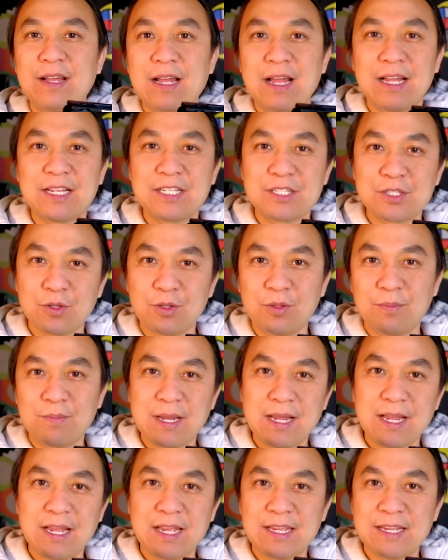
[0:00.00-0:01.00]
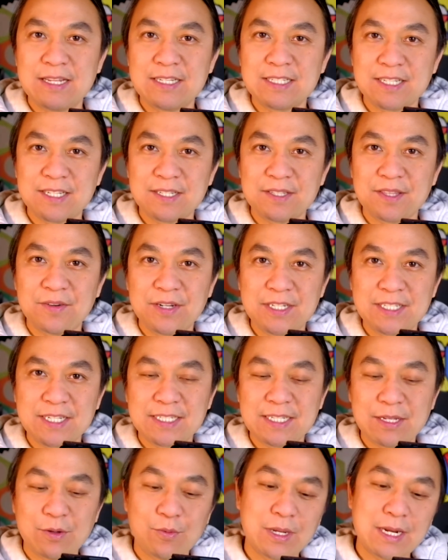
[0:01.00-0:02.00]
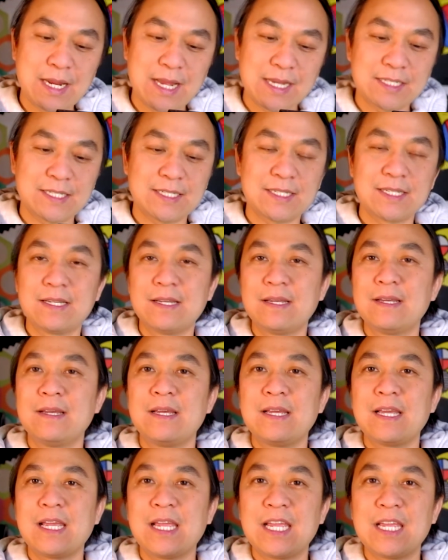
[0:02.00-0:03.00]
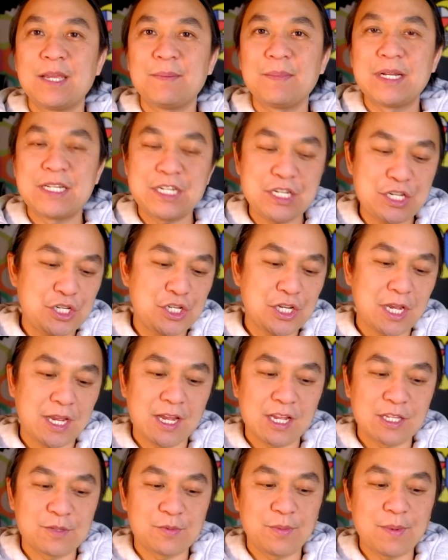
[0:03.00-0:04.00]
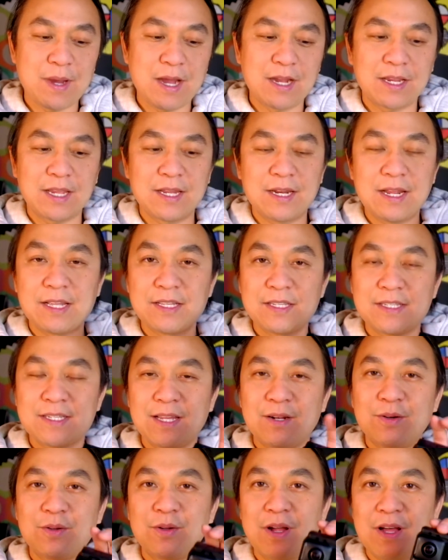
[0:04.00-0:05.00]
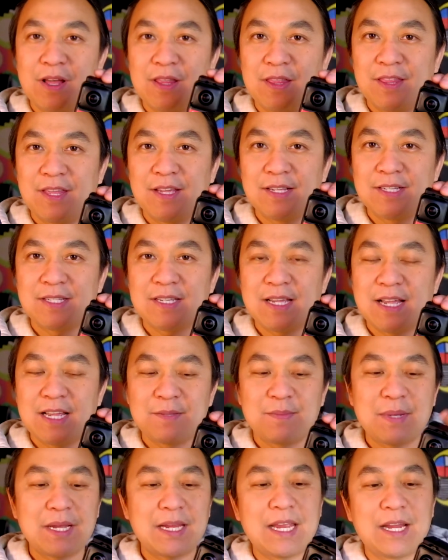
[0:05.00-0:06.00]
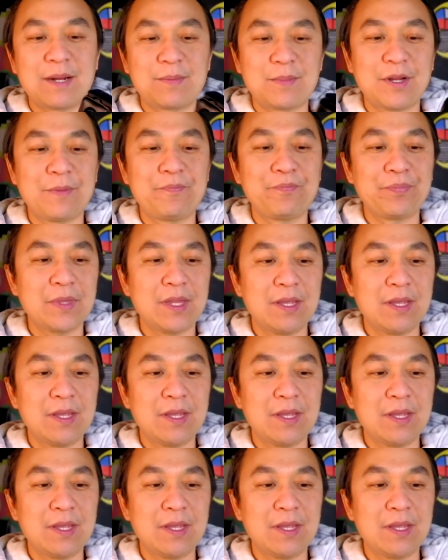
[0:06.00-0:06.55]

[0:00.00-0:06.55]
I sold my Insta360 1X and my DJI Osmo Pocket and settled on this as my camera.